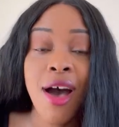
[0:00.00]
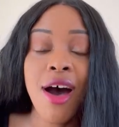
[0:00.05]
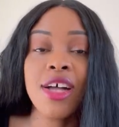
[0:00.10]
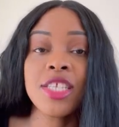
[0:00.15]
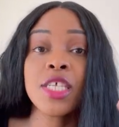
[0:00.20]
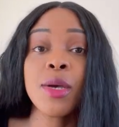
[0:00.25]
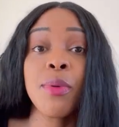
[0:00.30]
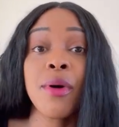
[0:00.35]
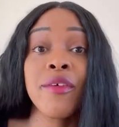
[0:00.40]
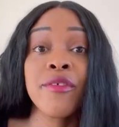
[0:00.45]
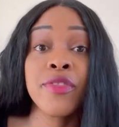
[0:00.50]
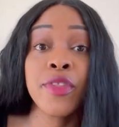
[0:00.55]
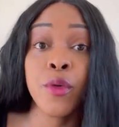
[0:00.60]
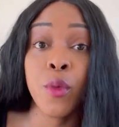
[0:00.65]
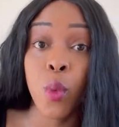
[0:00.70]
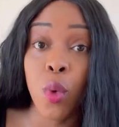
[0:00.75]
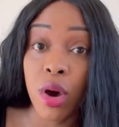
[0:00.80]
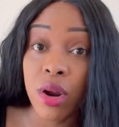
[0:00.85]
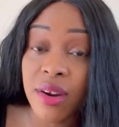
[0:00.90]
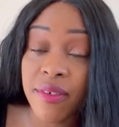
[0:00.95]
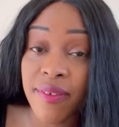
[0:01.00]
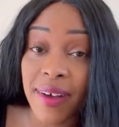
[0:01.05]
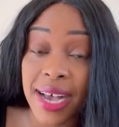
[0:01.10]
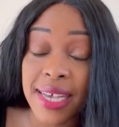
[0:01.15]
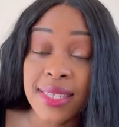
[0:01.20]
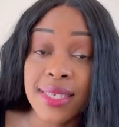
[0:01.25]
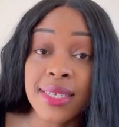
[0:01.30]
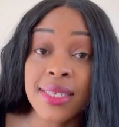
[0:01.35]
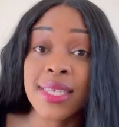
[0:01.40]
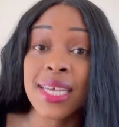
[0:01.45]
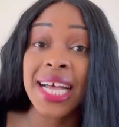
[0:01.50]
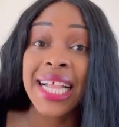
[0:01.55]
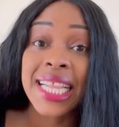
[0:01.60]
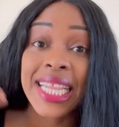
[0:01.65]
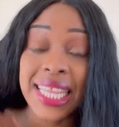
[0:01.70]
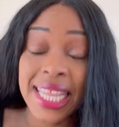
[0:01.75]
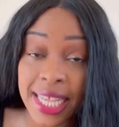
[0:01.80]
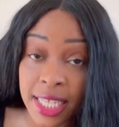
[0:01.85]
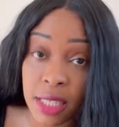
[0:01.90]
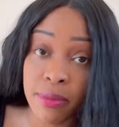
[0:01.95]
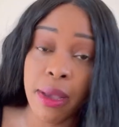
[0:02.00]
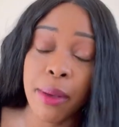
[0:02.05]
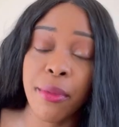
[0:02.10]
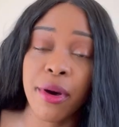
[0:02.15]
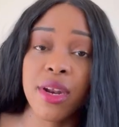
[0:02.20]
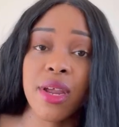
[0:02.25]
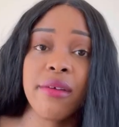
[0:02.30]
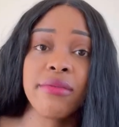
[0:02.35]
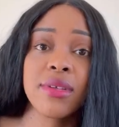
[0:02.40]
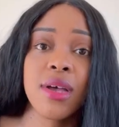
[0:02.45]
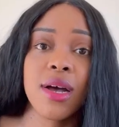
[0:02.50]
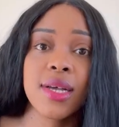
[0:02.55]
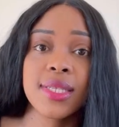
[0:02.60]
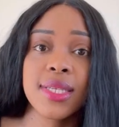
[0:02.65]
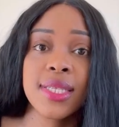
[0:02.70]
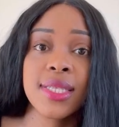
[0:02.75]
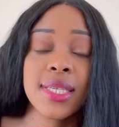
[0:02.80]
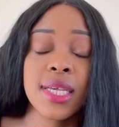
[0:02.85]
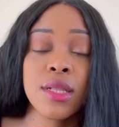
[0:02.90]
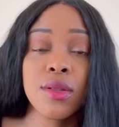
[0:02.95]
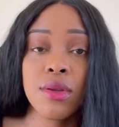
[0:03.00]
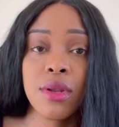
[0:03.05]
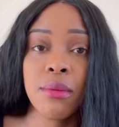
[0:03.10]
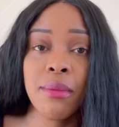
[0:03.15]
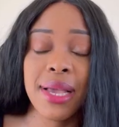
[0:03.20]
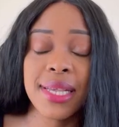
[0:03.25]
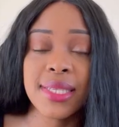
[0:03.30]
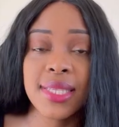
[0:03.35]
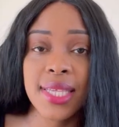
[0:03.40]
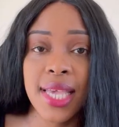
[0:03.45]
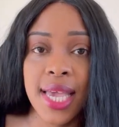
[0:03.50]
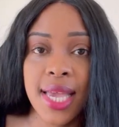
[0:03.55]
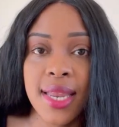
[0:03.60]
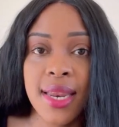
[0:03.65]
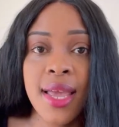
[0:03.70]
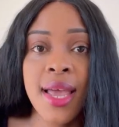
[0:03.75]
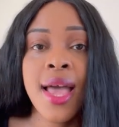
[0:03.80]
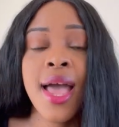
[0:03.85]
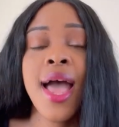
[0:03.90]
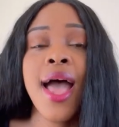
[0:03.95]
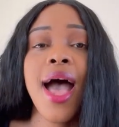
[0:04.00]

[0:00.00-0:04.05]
on top of the water fasting to cleanse my body of toxins, including my skin,